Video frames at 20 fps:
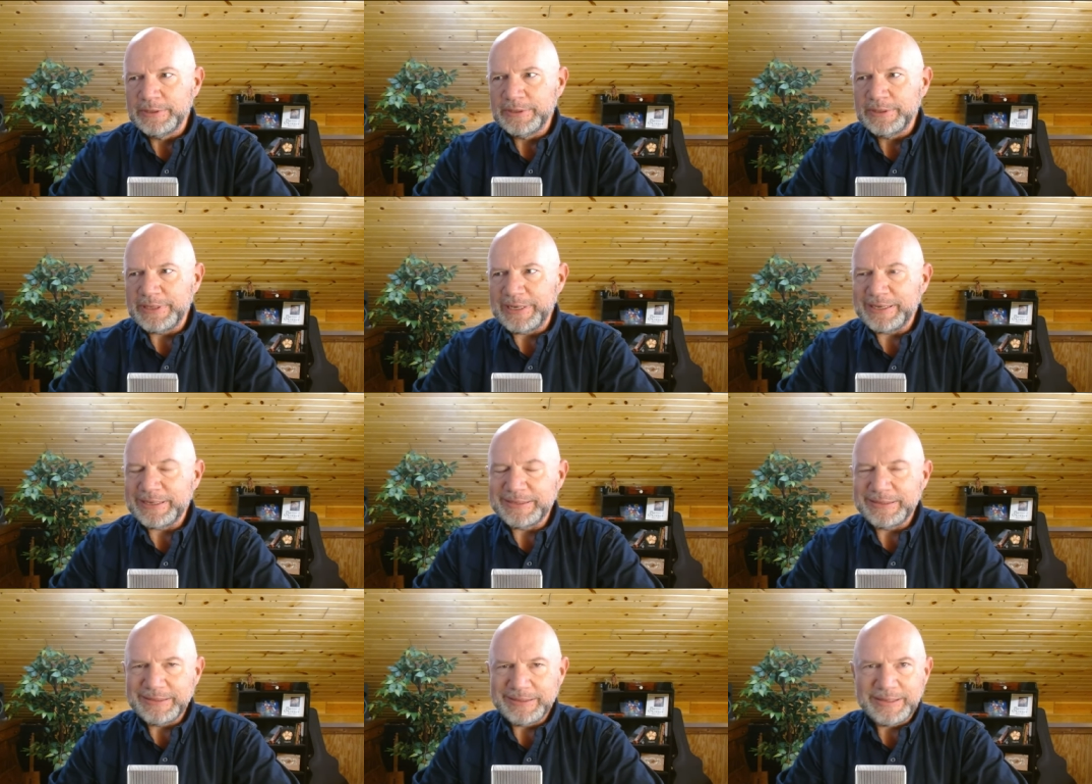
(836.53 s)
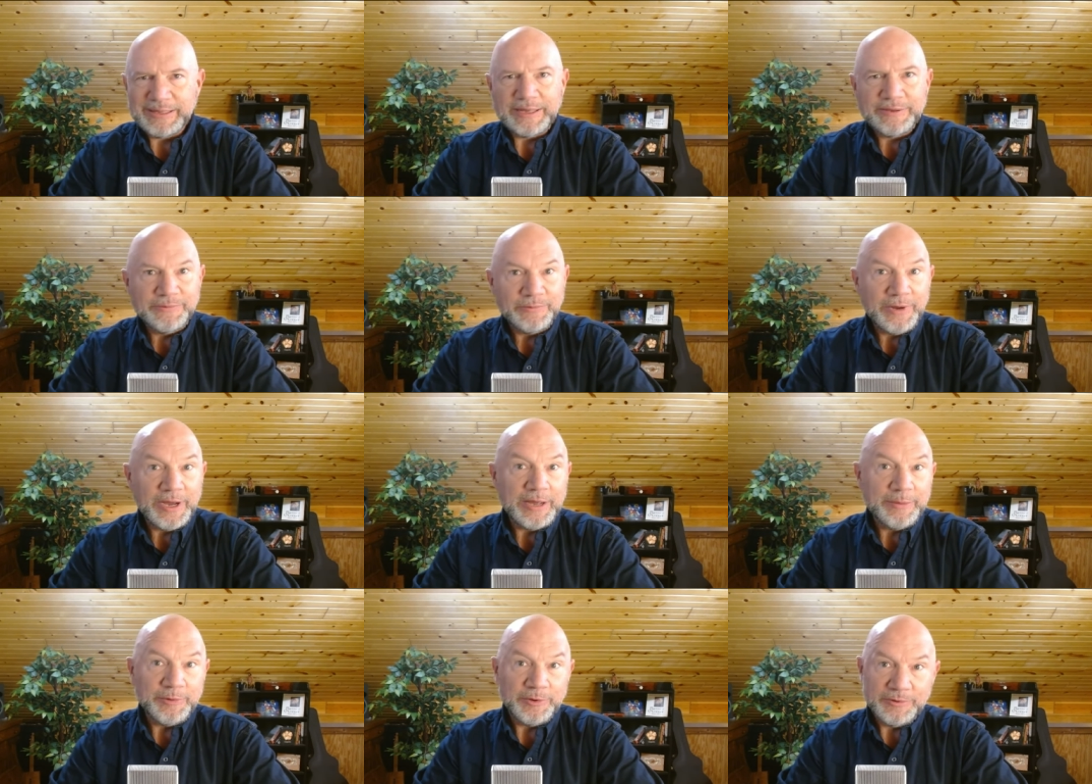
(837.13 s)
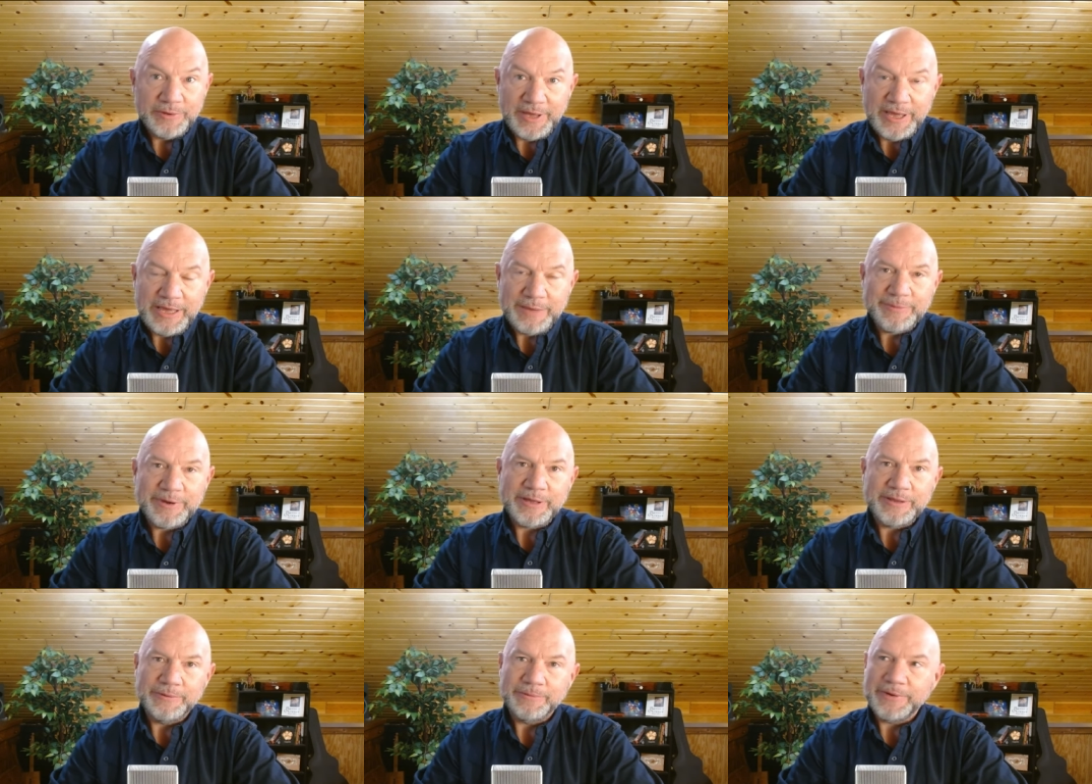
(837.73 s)
And that's why I'm okay,
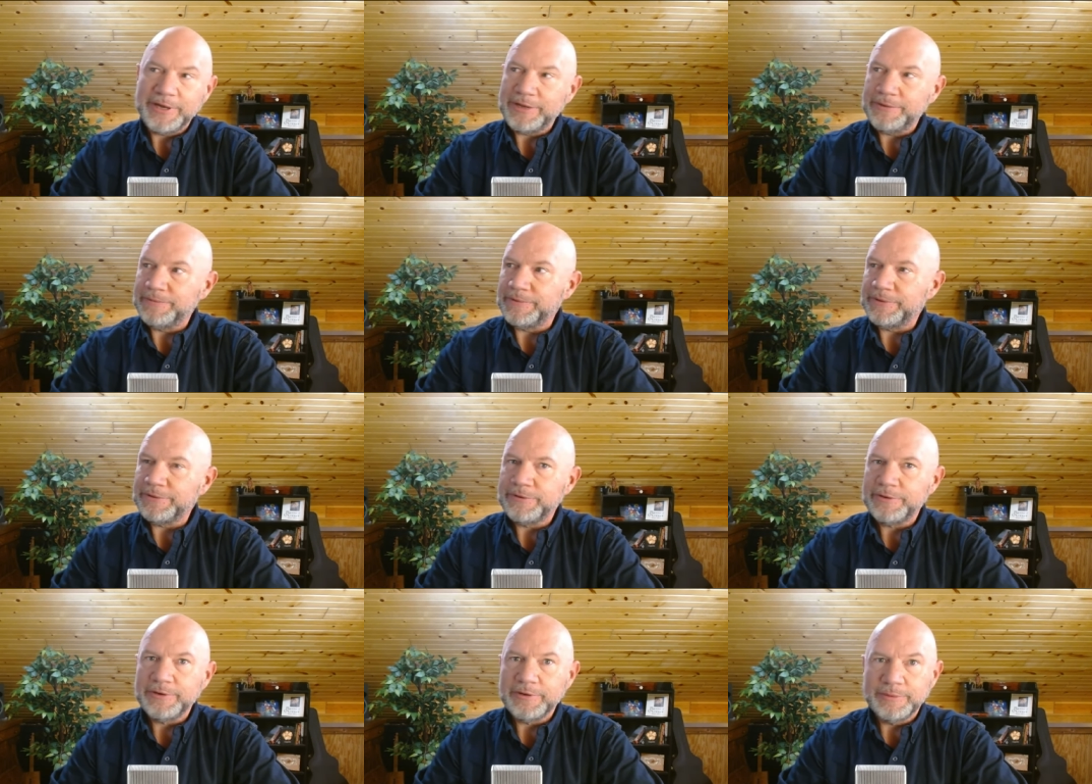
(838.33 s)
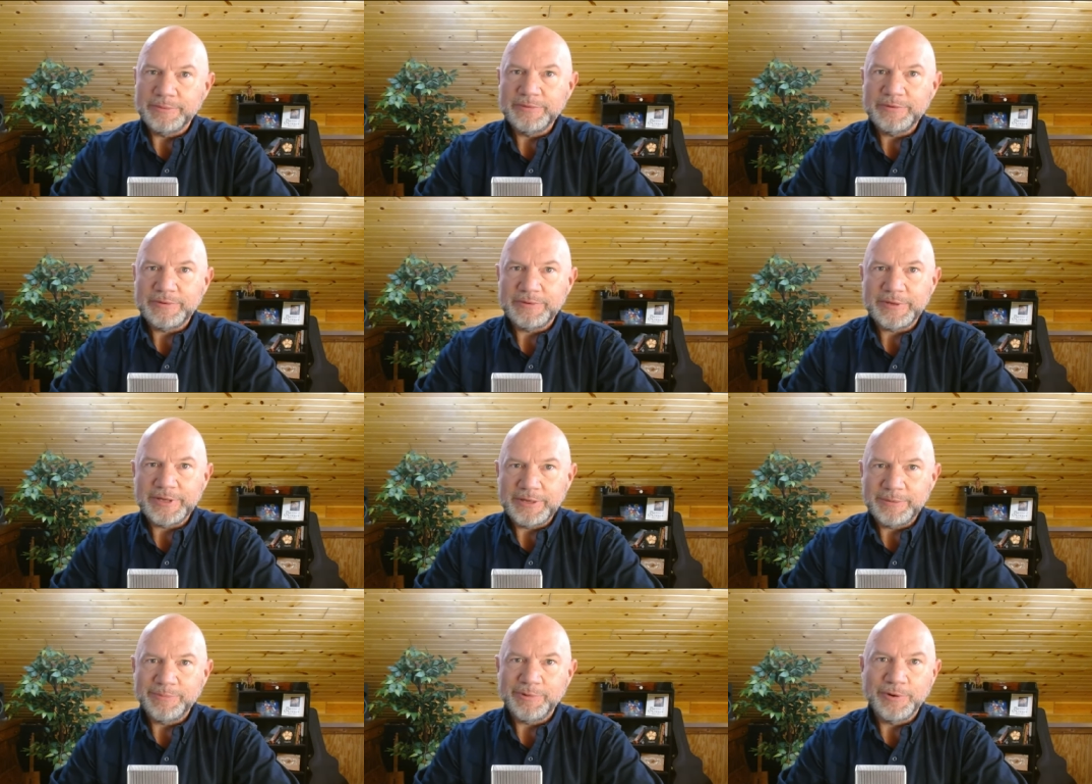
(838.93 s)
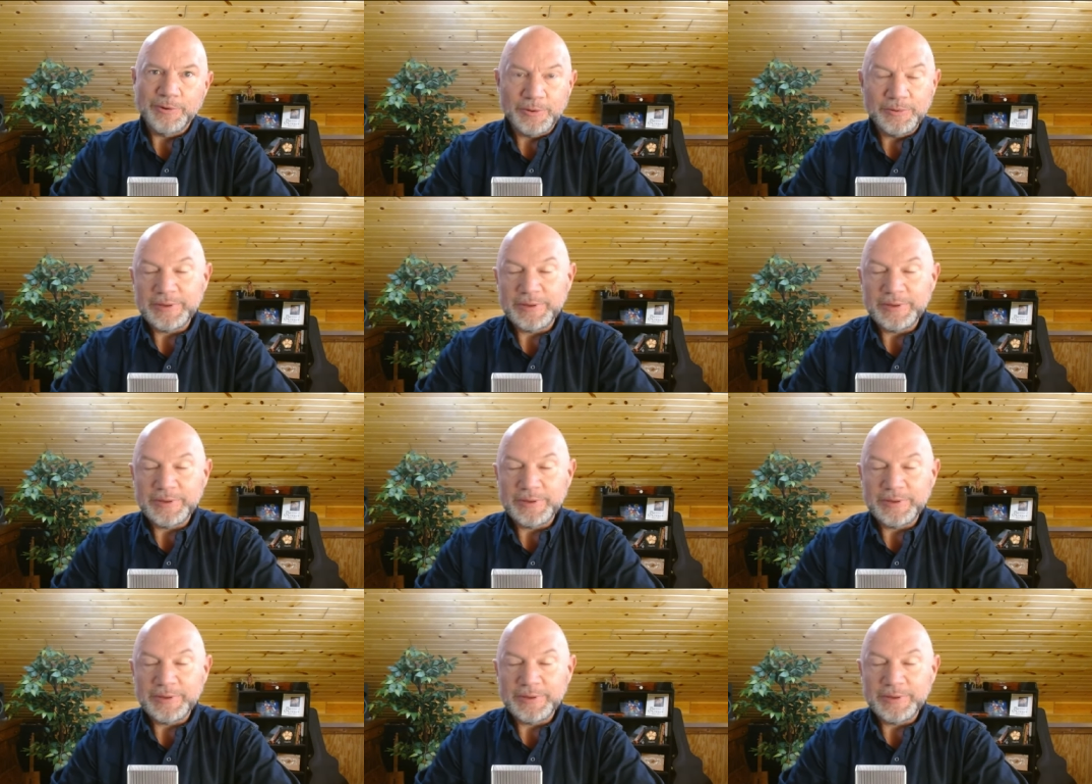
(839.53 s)
by the way, with terms like pro